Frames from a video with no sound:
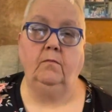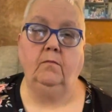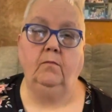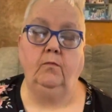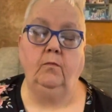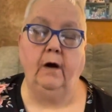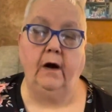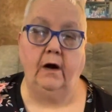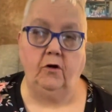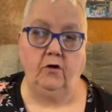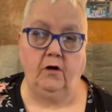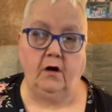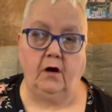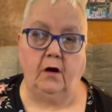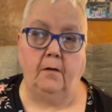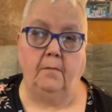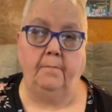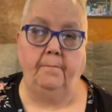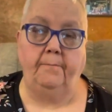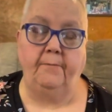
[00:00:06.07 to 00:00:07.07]

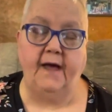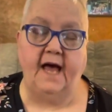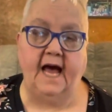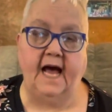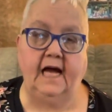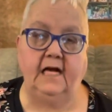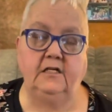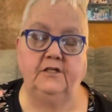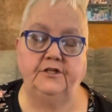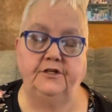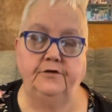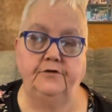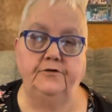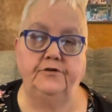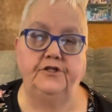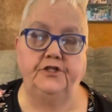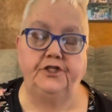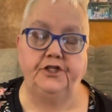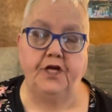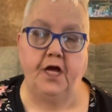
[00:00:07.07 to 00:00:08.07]
Welcome back to
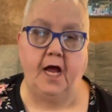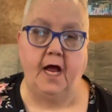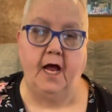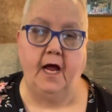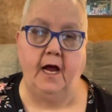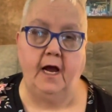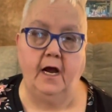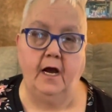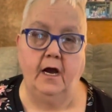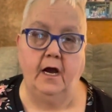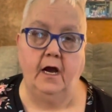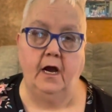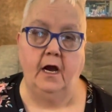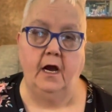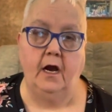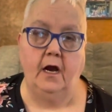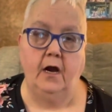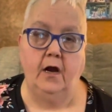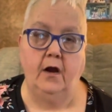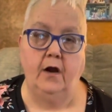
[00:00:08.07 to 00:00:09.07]

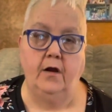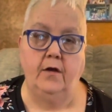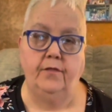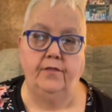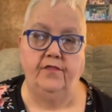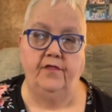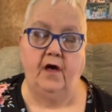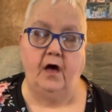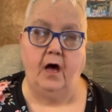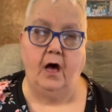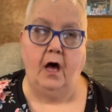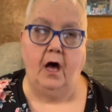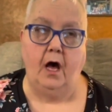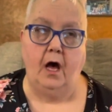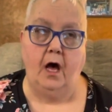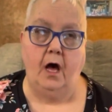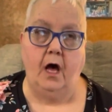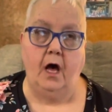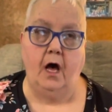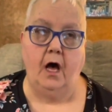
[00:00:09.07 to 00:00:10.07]
Share
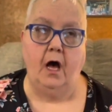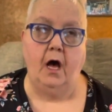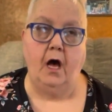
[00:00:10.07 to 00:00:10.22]
the